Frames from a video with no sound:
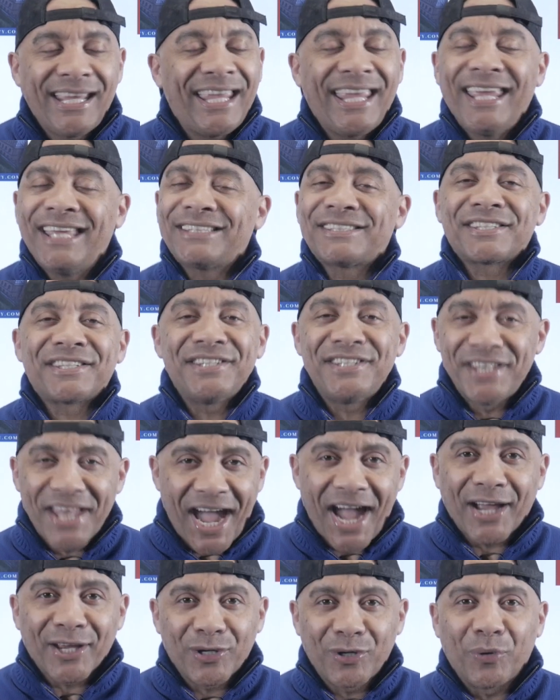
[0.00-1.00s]
It's
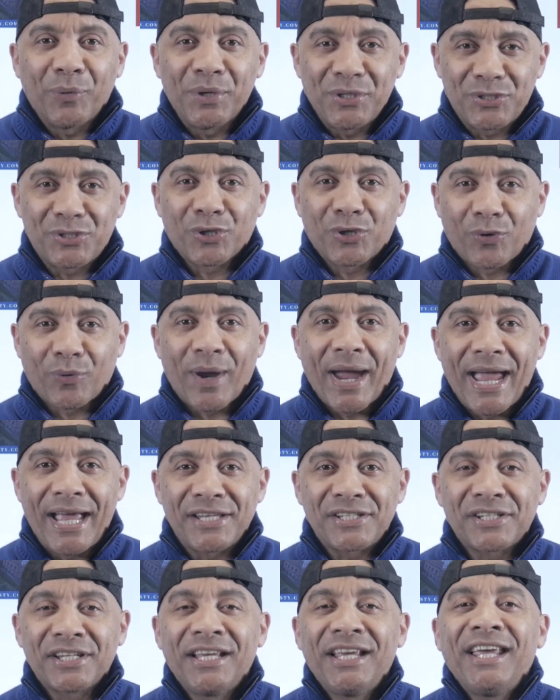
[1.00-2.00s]
not going to
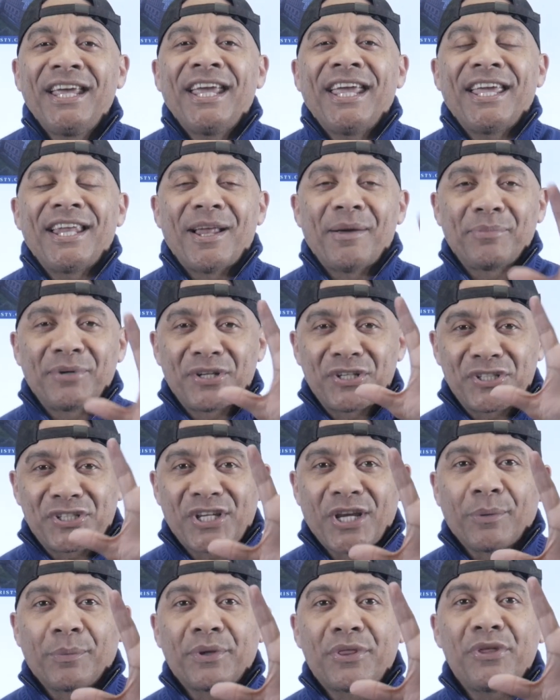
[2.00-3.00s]
crash. And I'm going to
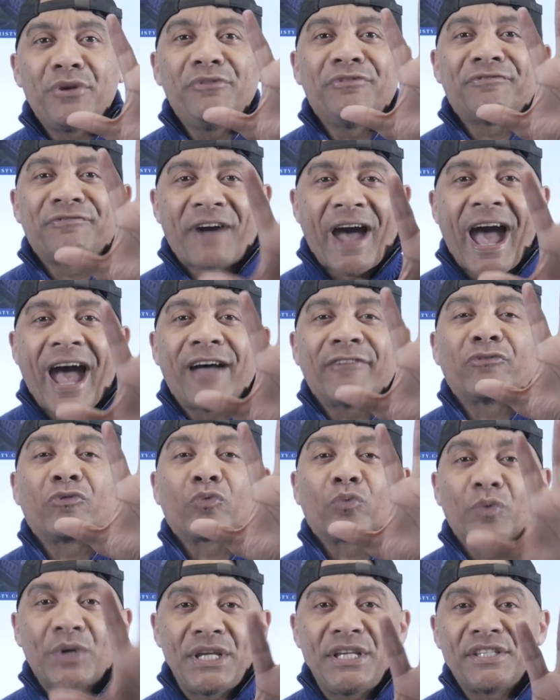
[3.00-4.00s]
share with you five
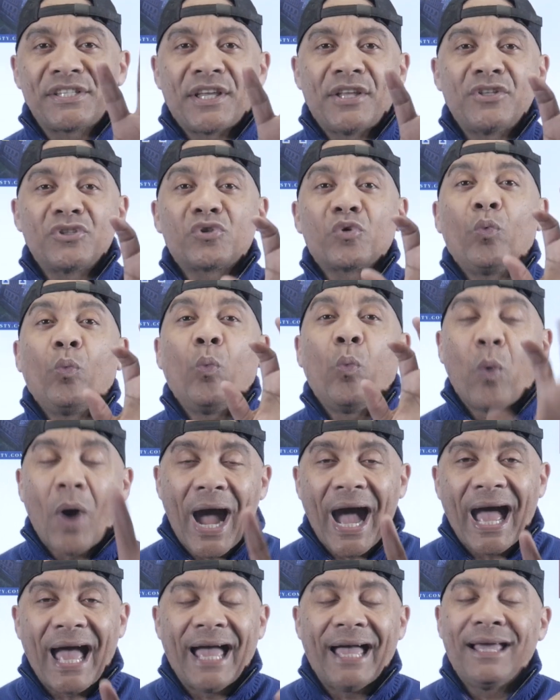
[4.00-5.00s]
reasons
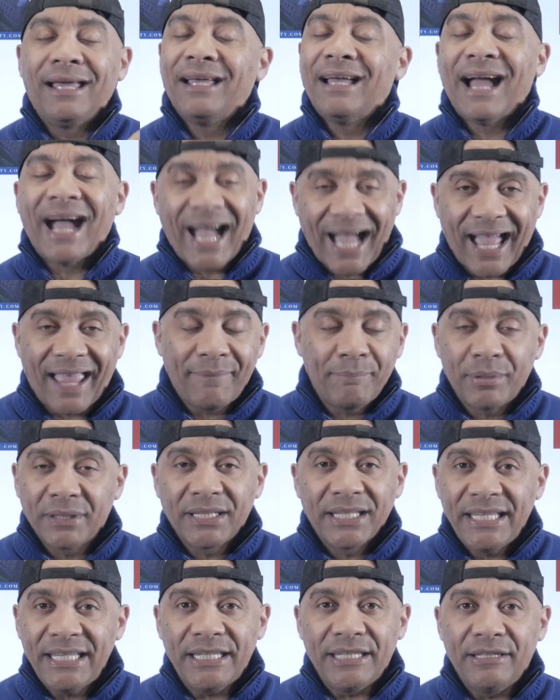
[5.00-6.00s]
why I
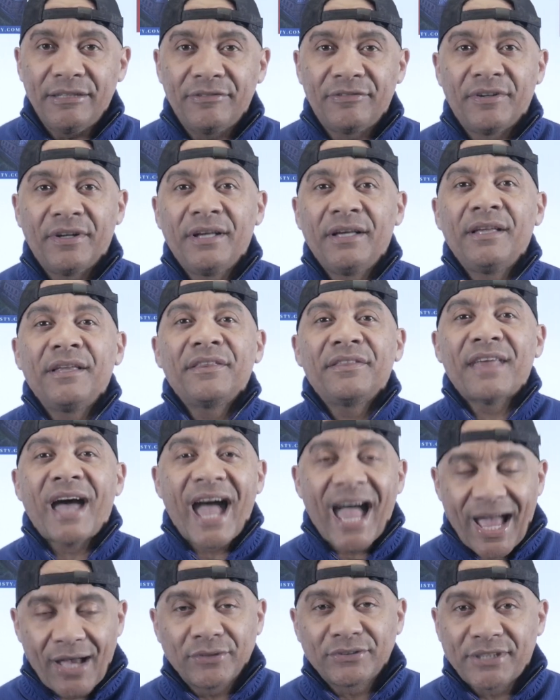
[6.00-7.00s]
believe the
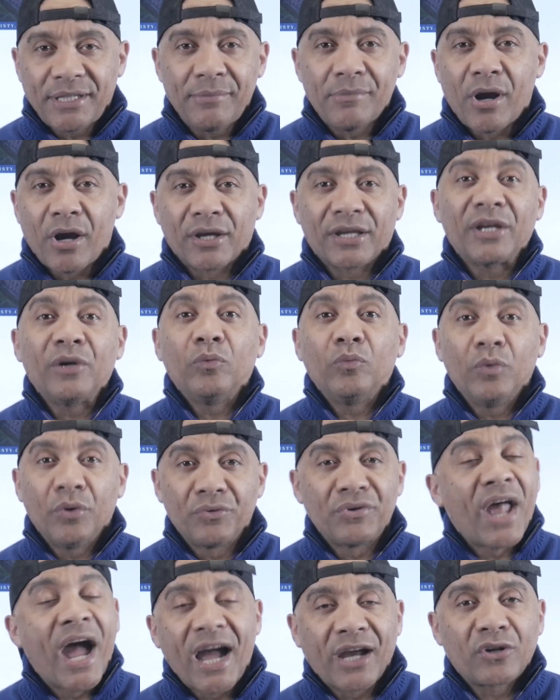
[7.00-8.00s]
housing market
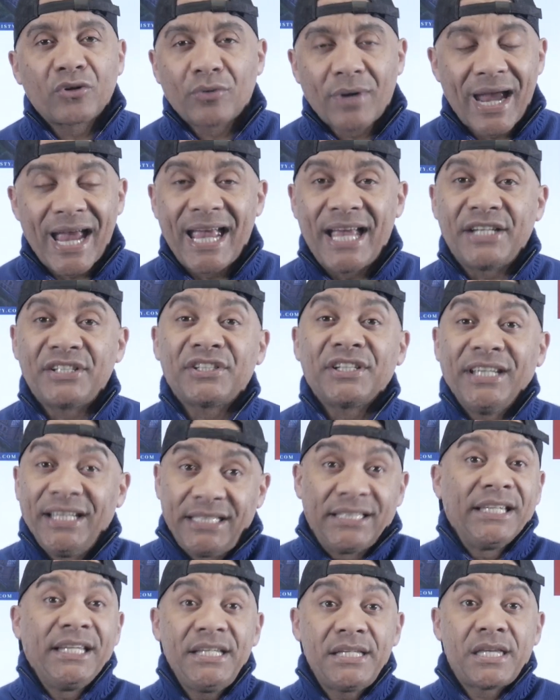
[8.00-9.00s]
will not crash,
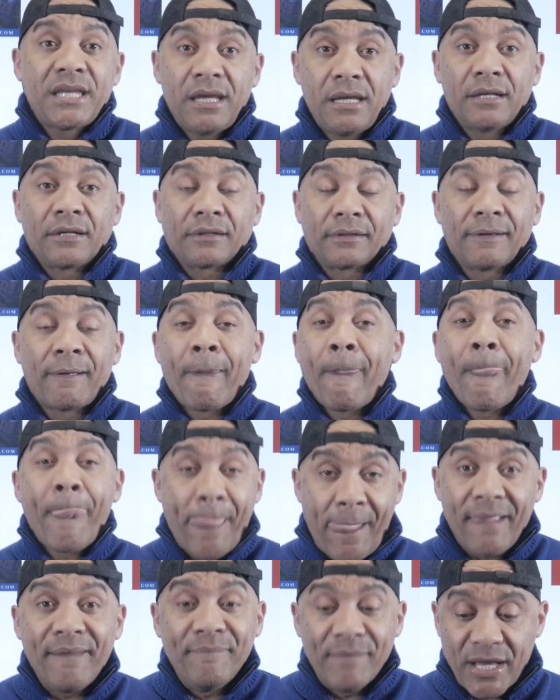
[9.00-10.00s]
at least here
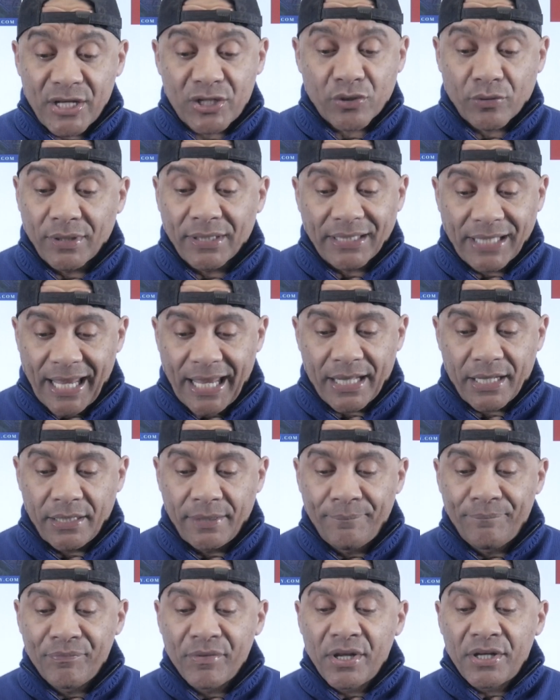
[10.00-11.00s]
in Metro
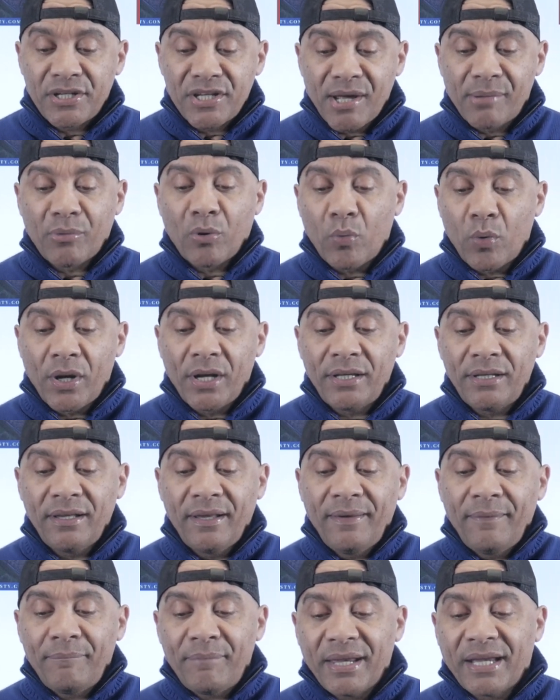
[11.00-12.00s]
Atlanta. Number one,
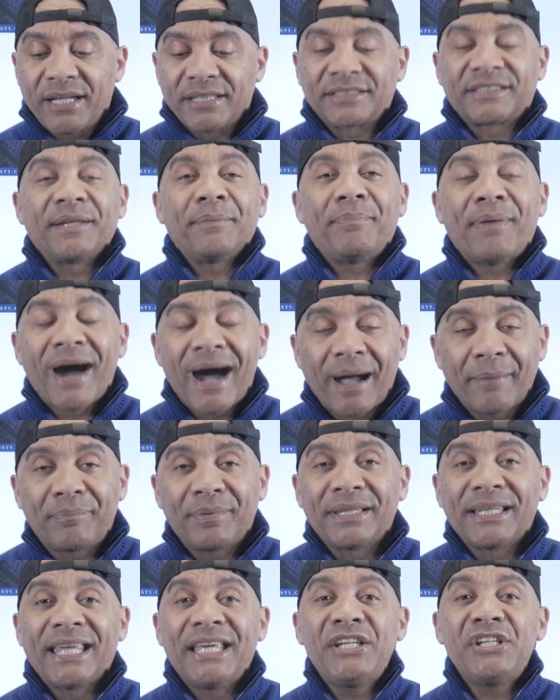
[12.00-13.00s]
because the
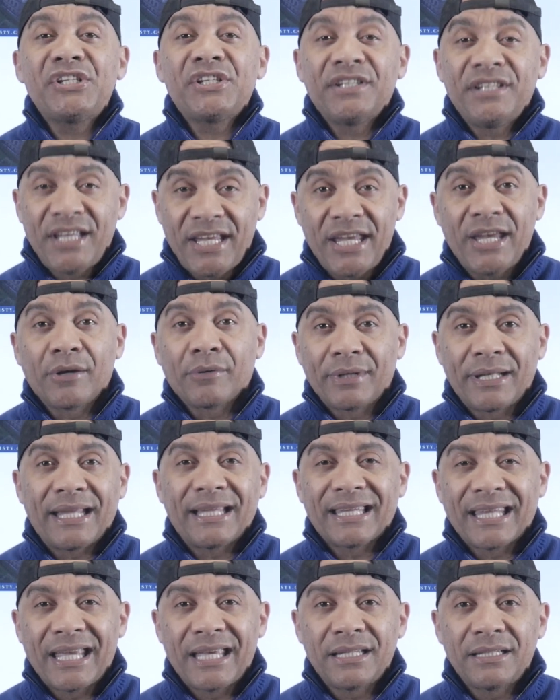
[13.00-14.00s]
population here in
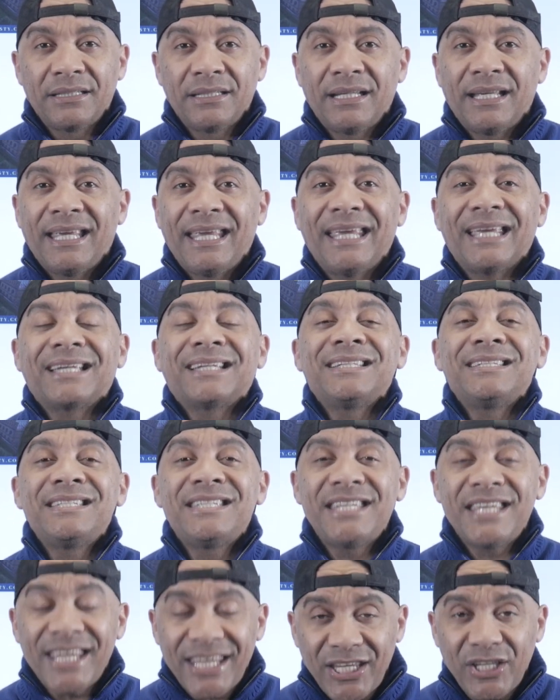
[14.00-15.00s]
Atlanta, it
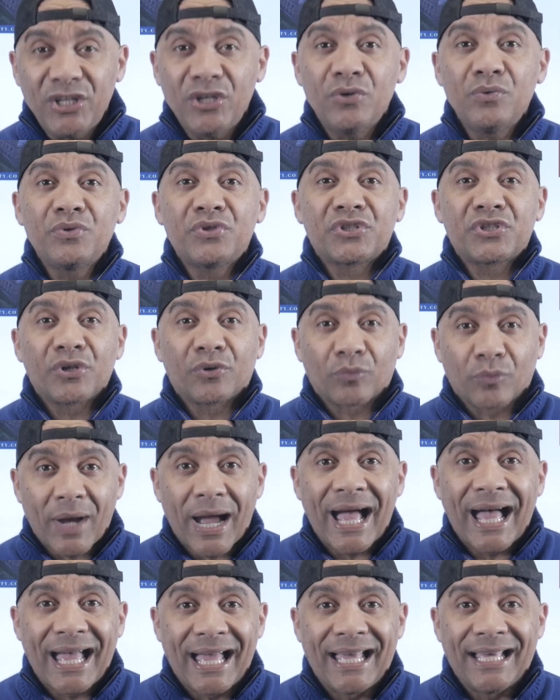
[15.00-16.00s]
continues to
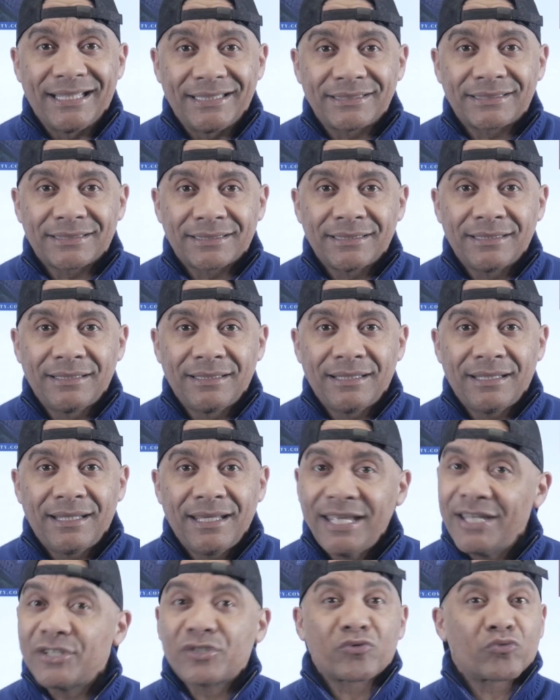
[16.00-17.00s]
rise.
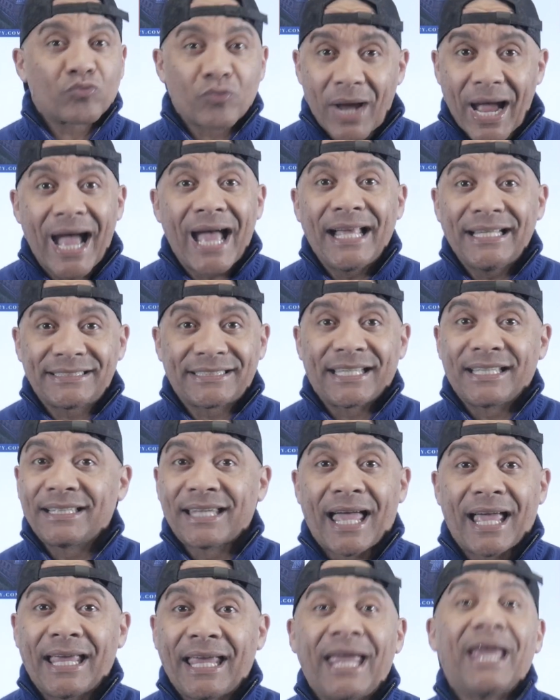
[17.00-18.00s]
It's rising,
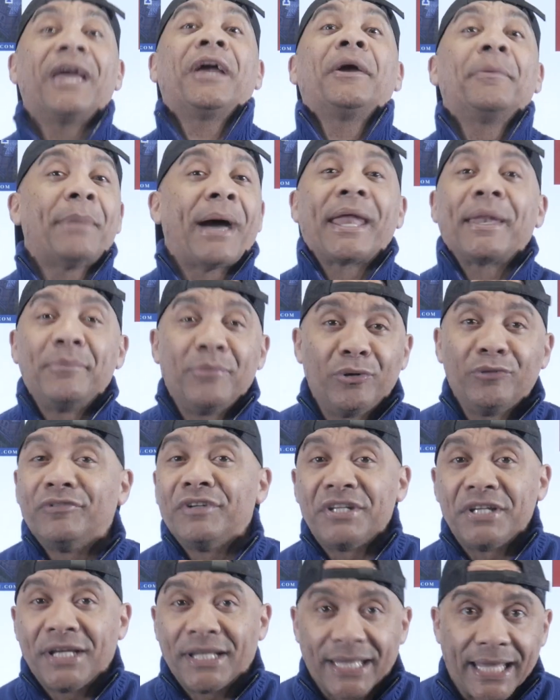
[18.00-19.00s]
like everybody
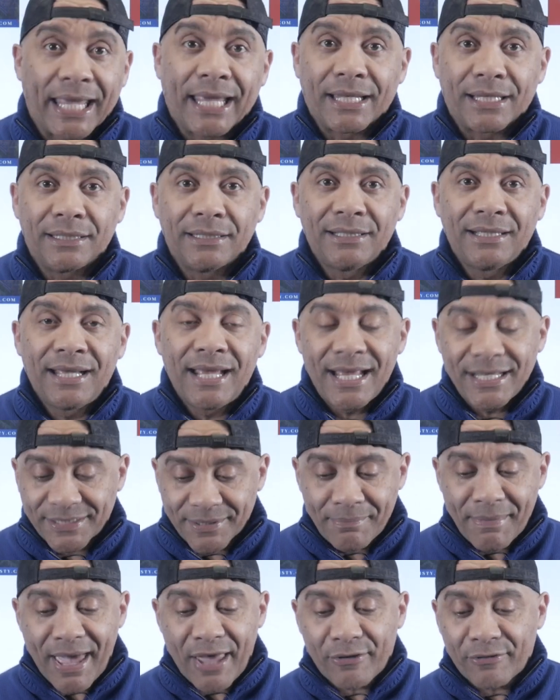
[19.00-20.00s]
moving to Atlanta. As
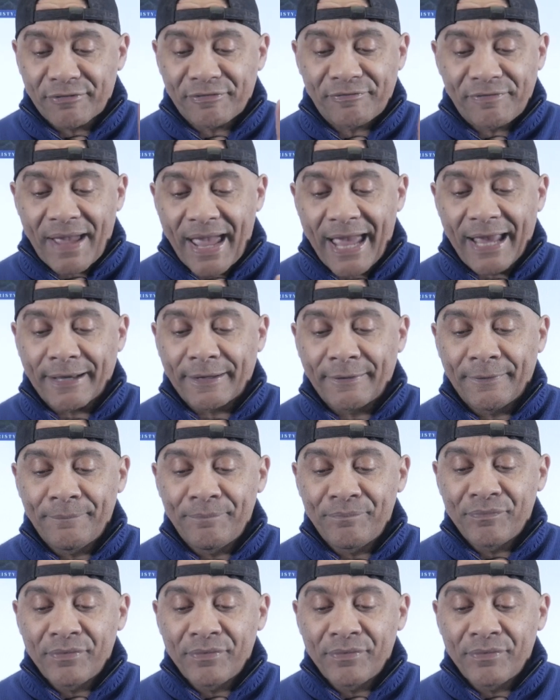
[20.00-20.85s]
a matter of fact,